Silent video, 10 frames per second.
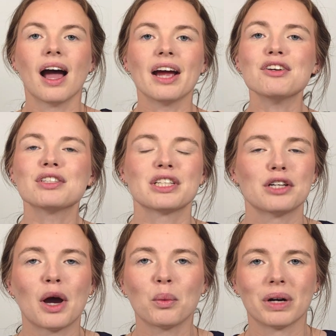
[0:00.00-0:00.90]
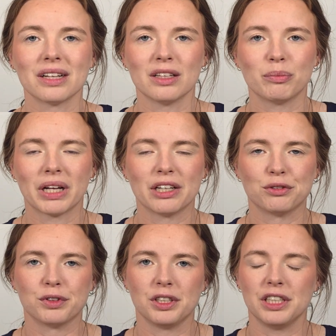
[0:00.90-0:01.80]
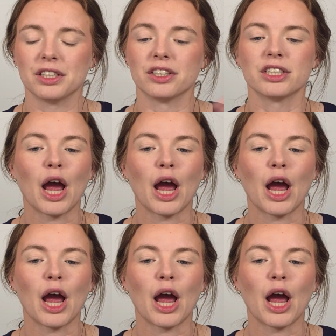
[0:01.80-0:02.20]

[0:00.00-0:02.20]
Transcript: I used to not wear a lip liner for years.